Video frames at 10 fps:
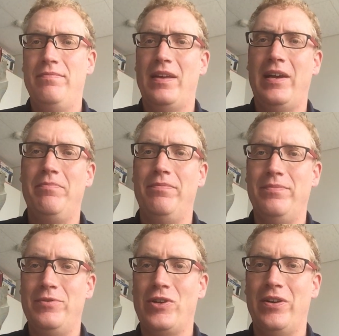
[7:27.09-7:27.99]
I'm
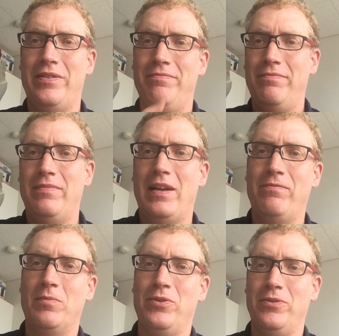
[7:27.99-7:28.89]
Sean. I'm
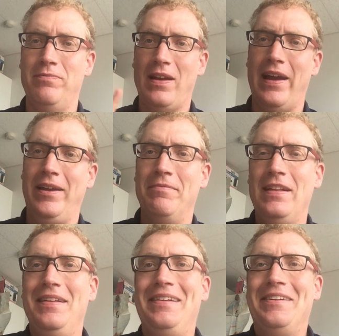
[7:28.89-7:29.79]
for Blue. Hi.
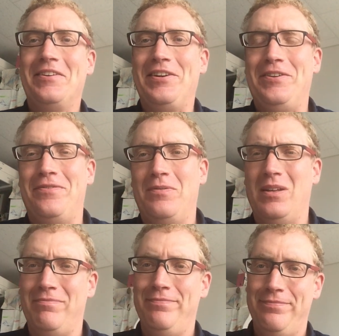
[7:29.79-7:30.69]
Kind of,
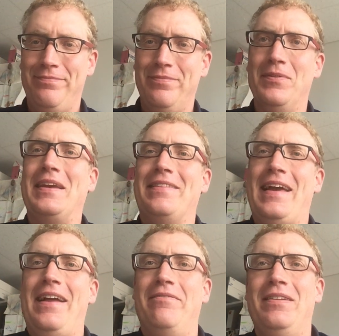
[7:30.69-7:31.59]
well, like that.